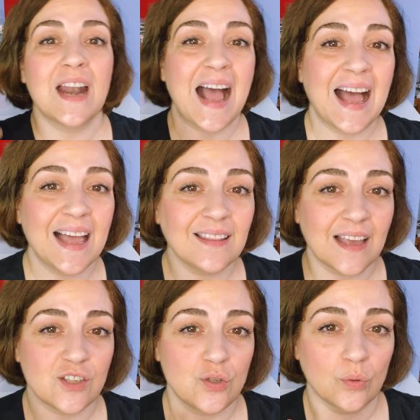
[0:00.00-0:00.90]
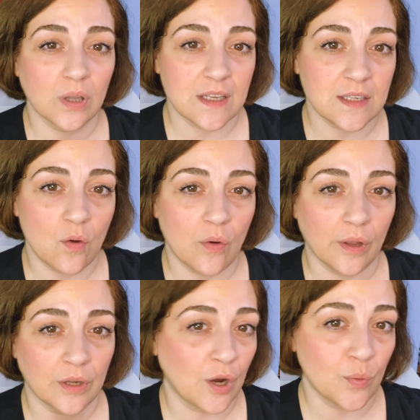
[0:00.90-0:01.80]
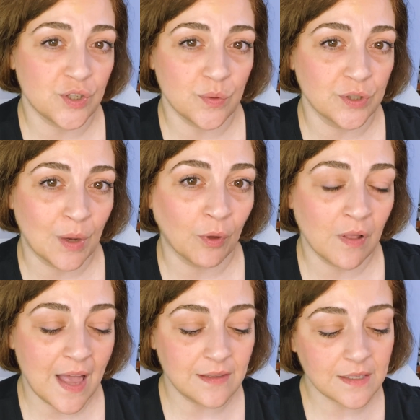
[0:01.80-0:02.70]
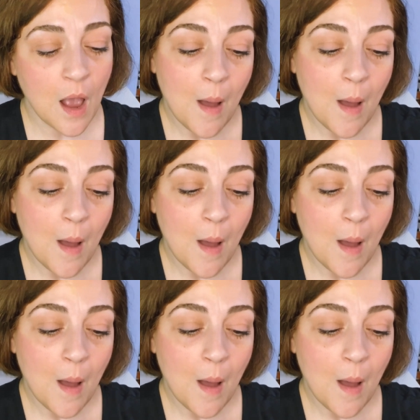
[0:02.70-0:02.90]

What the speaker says: I like to do cleansing oil, and I always do a double cleanse,